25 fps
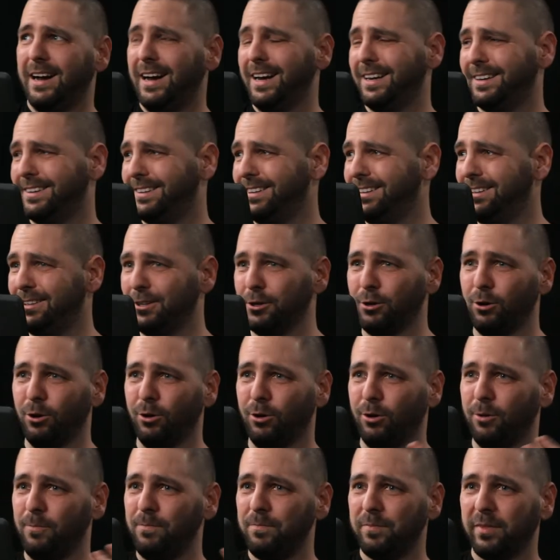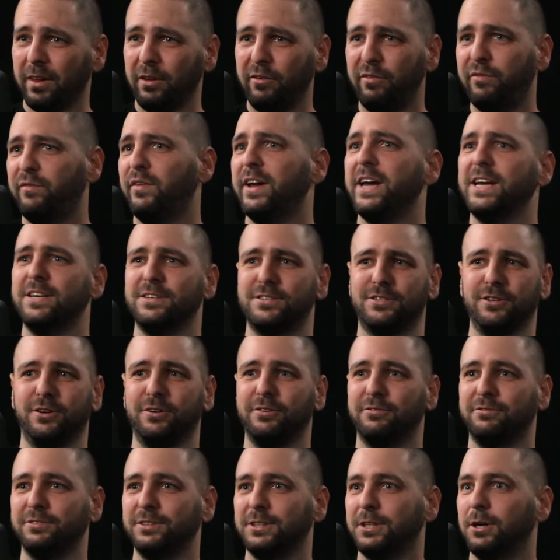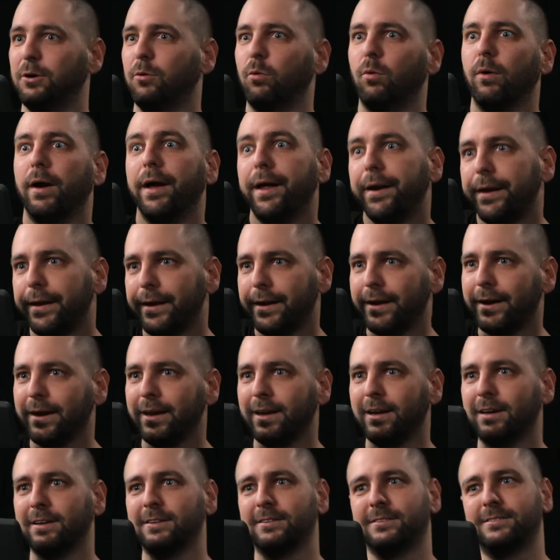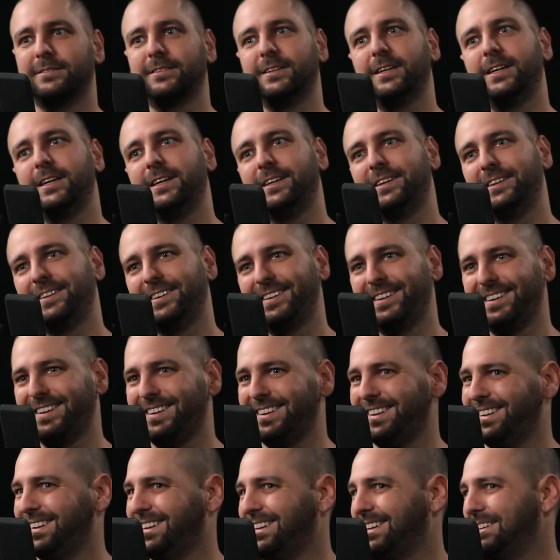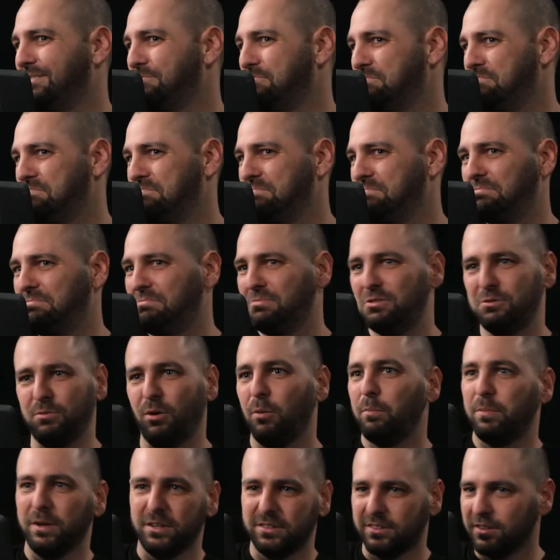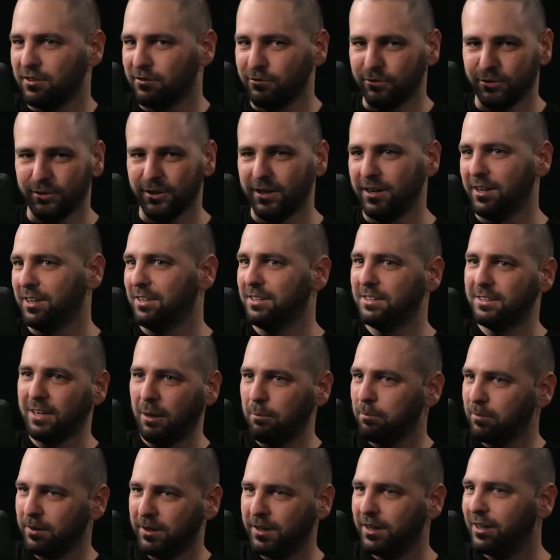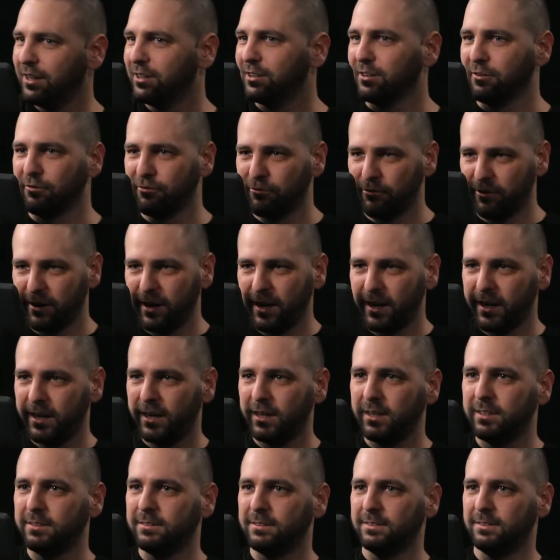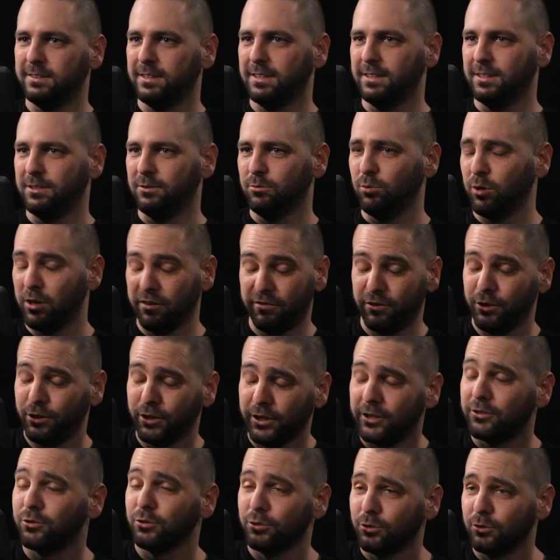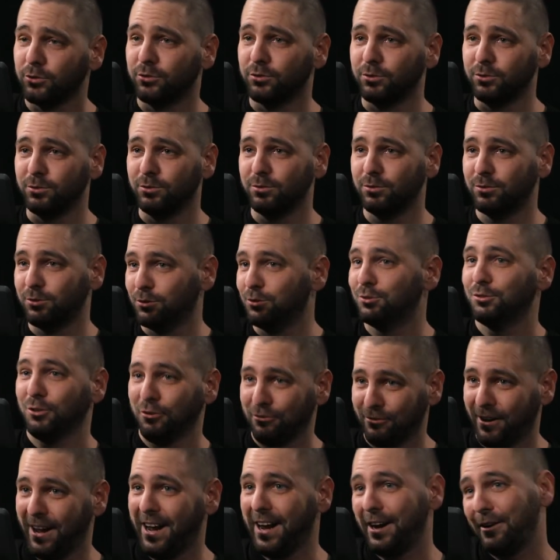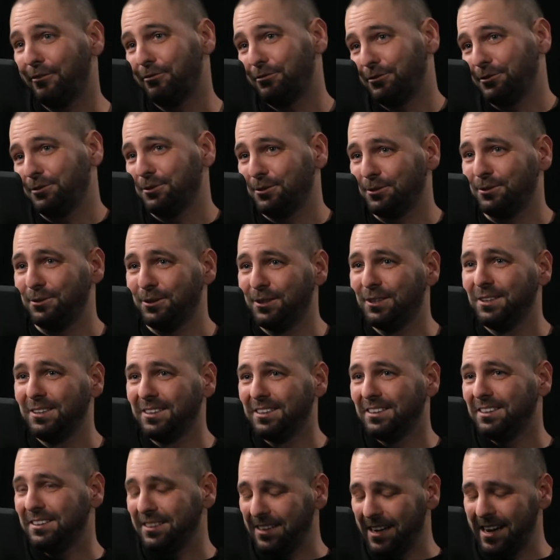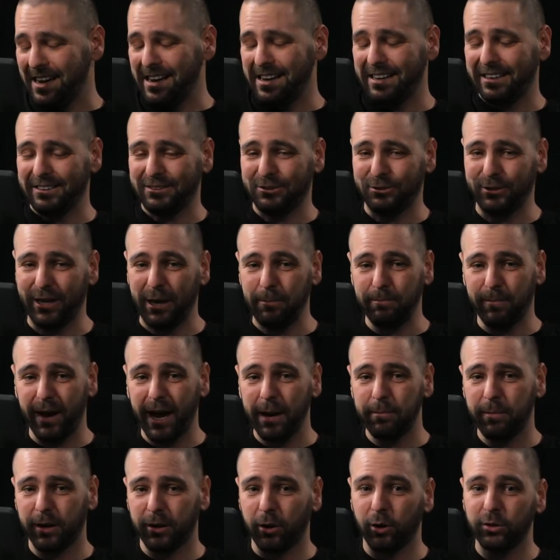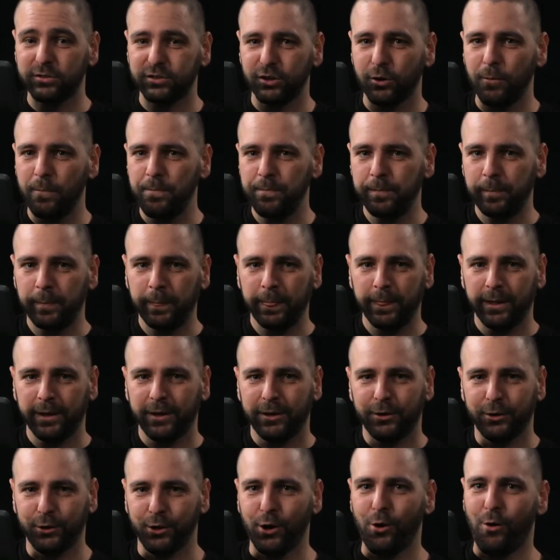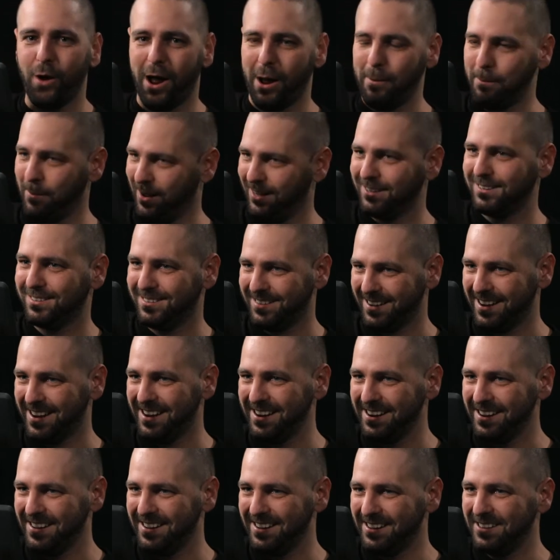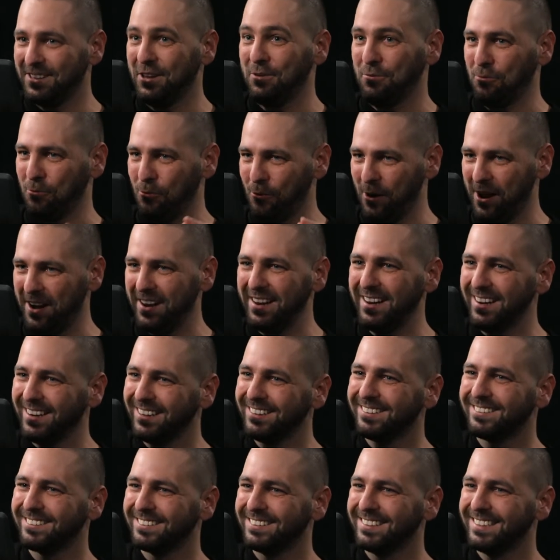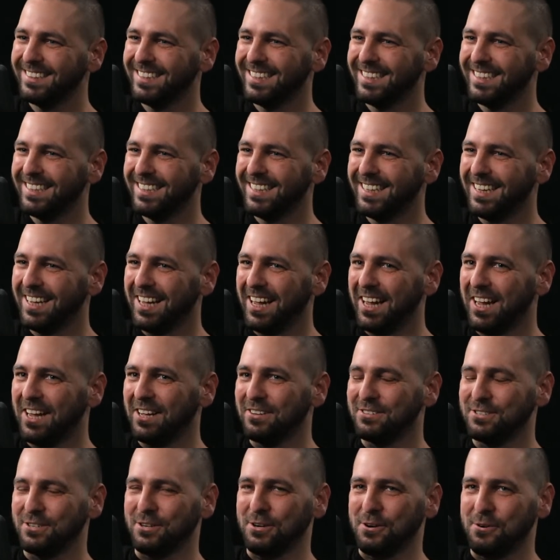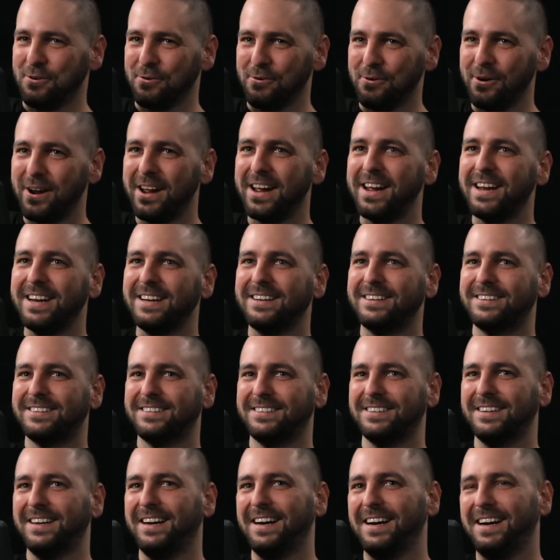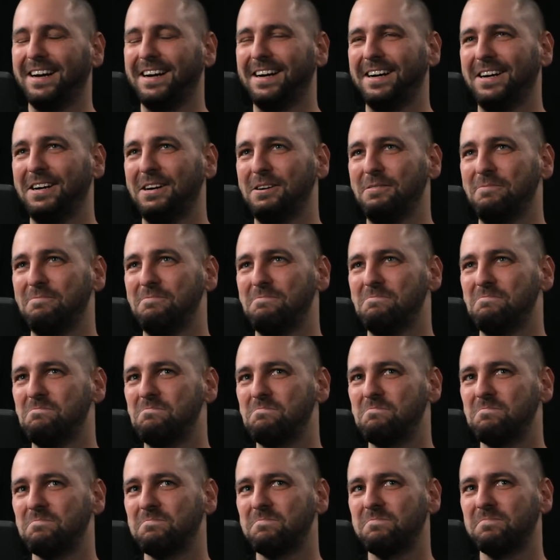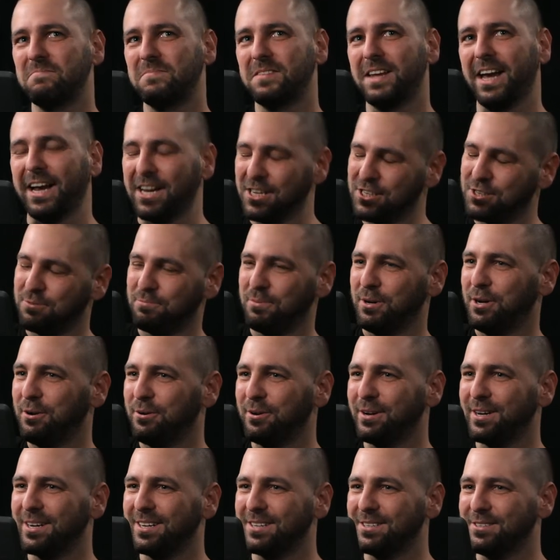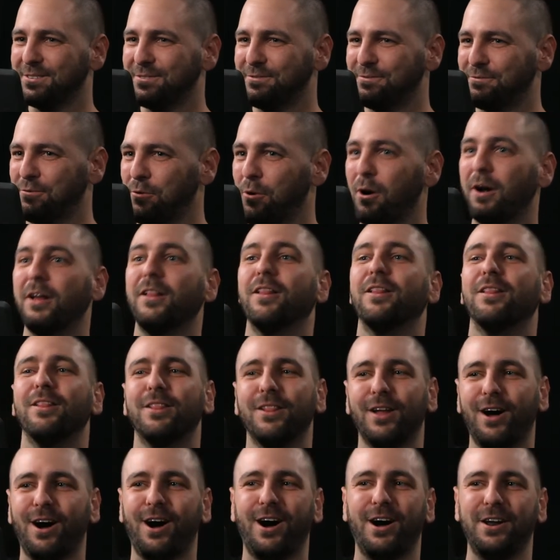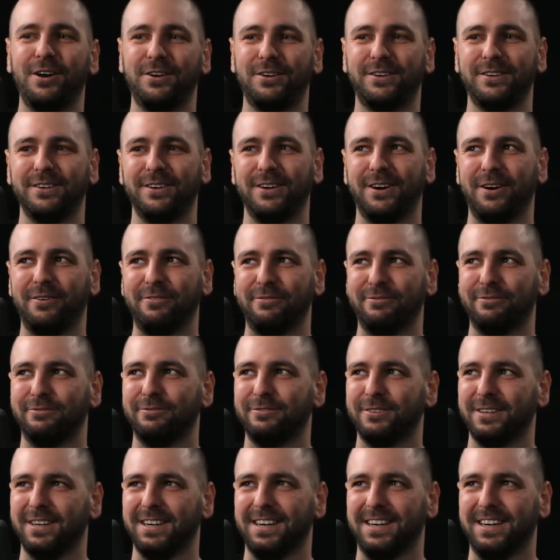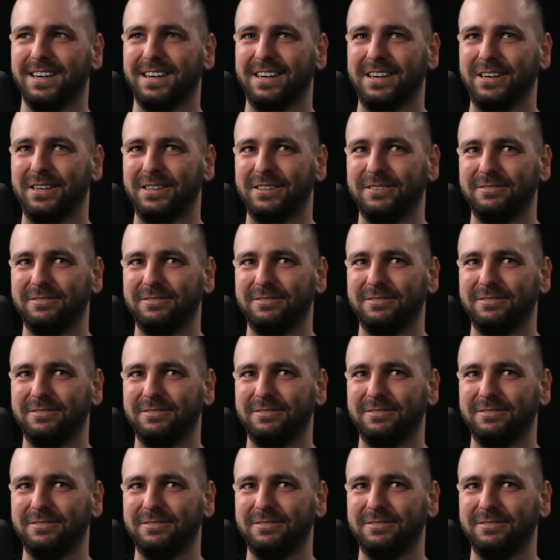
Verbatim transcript: I did the whole phase of, you know, weddings and... Uh, small pieces for like companies and friends and whatever you need to do to to survive, yeah, to, to get by, yeah, to get by. But also, you know, I must say that weddings is a great um experience for a lot of uh